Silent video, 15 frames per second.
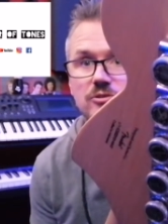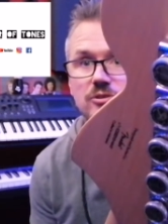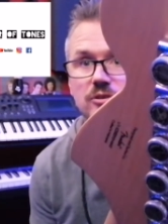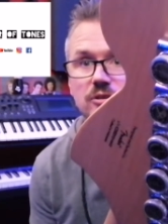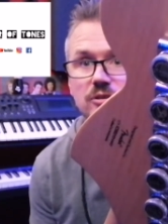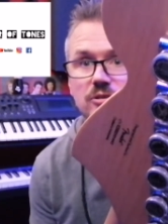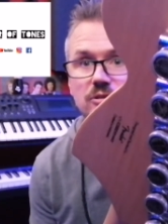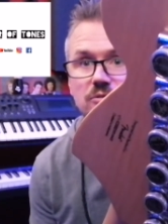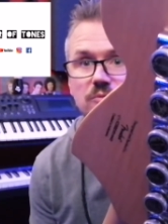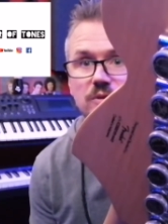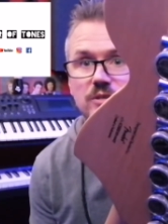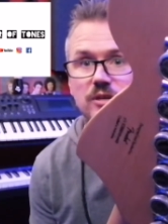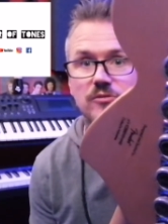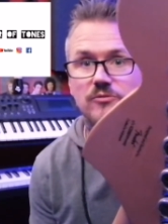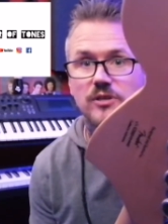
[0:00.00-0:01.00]
and tuners,
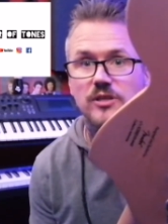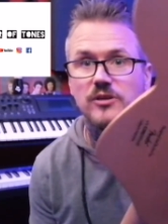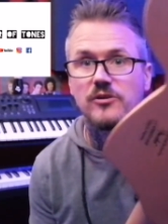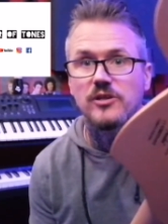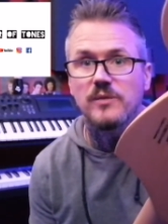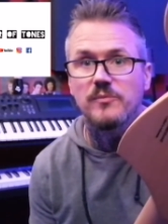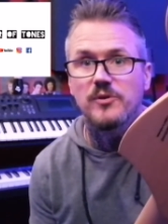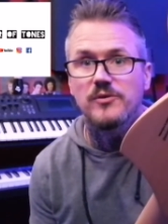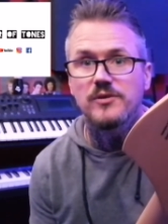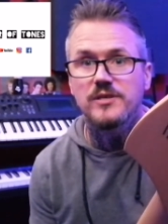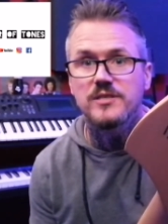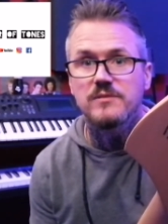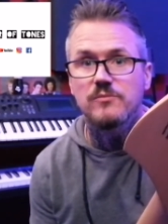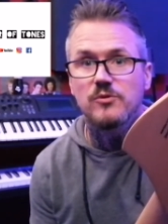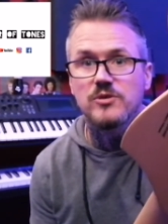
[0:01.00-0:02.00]
which are really good. I put
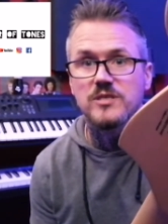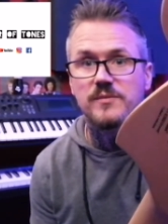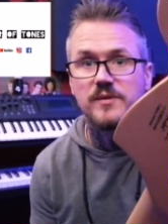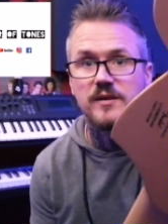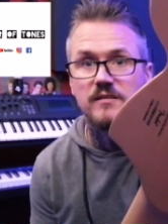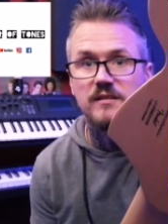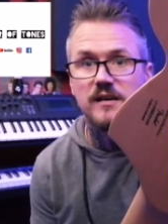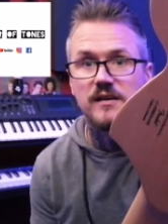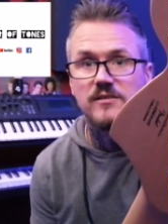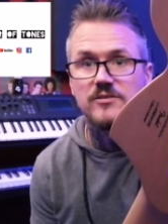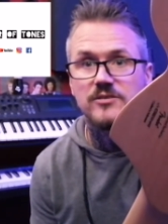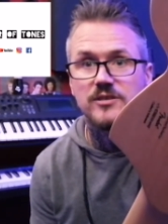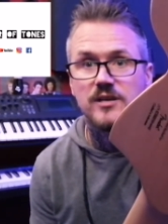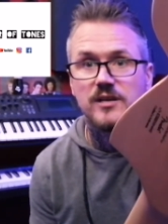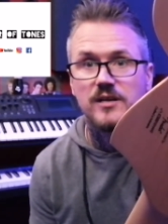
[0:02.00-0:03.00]
these in most of my
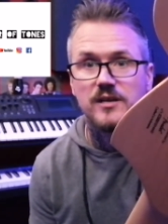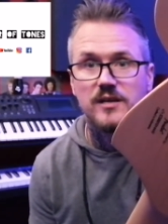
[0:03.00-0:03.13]
guitars.